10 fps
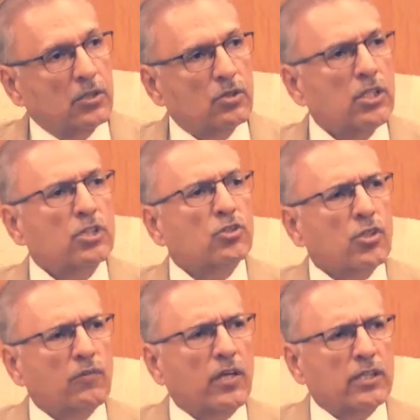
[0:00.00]
So there is
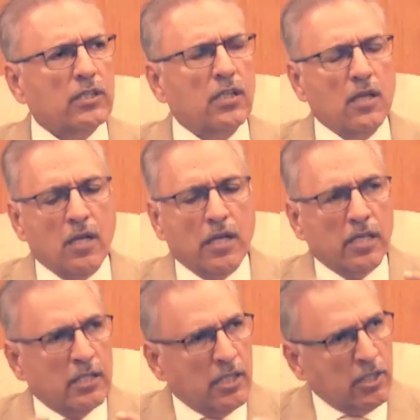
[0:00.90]
no reflection.
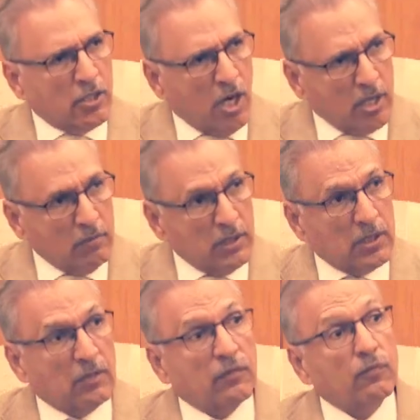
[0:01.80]
In the economy,
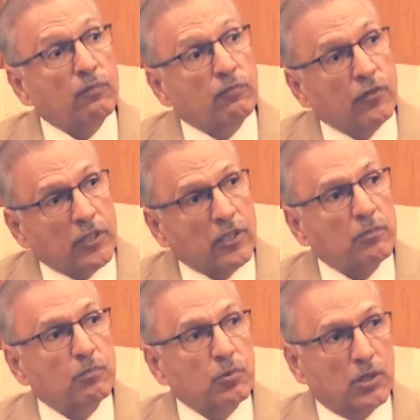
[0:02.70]
they are
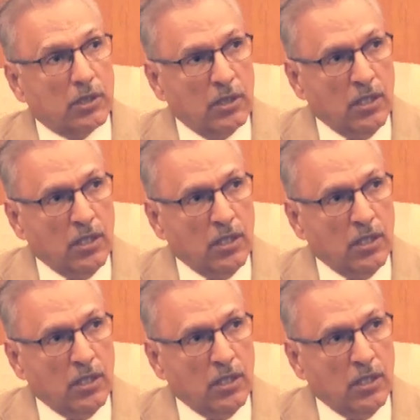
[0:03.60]
further poor.